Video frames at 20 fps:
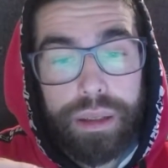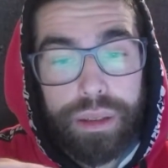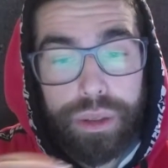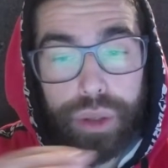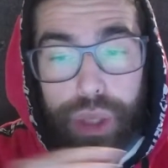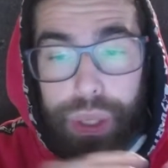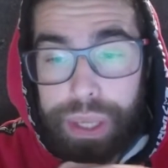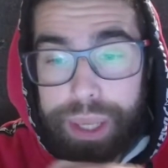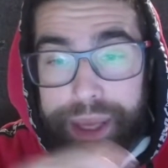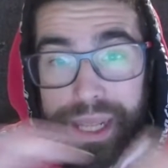
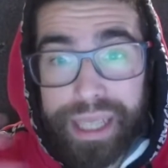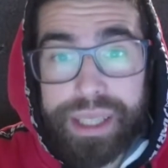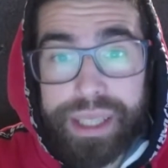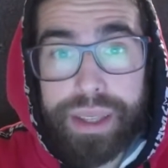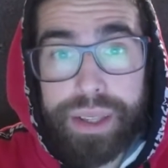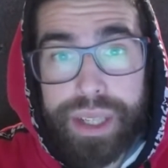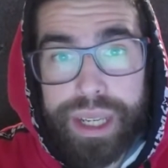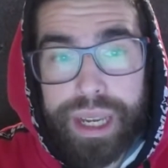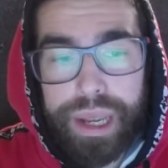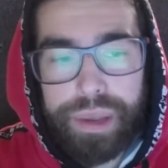During that
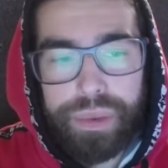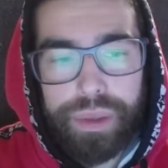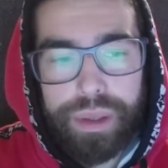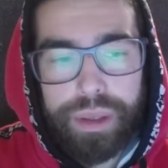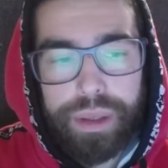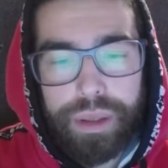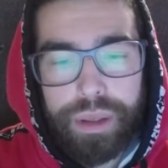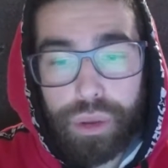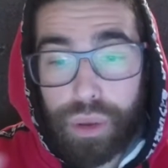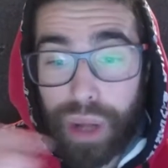shift,
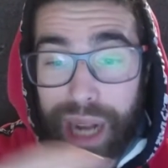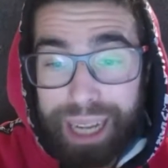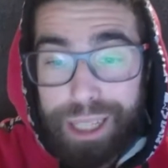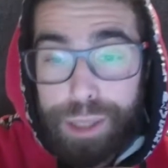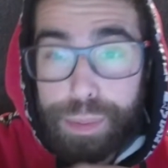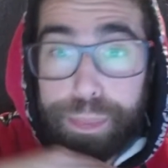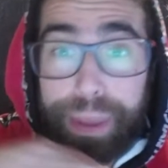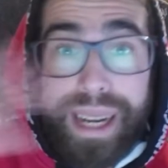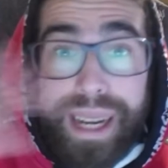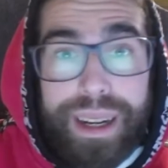you can
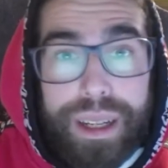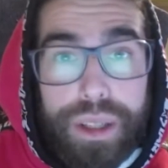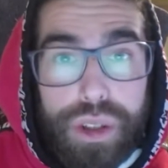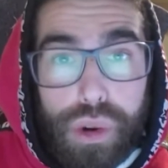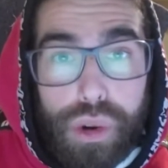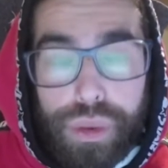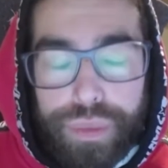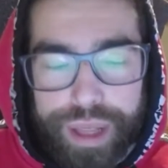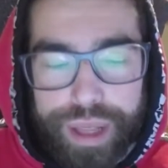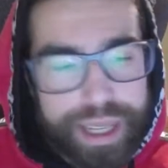experience
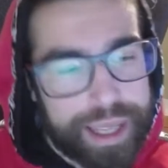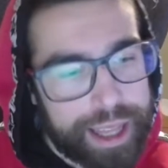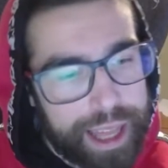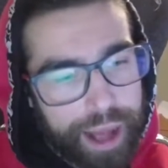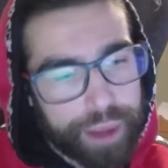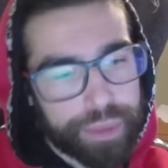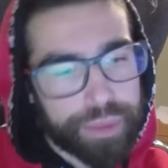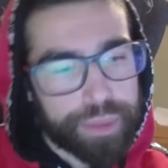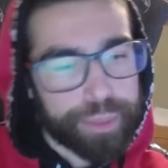all of this stuff.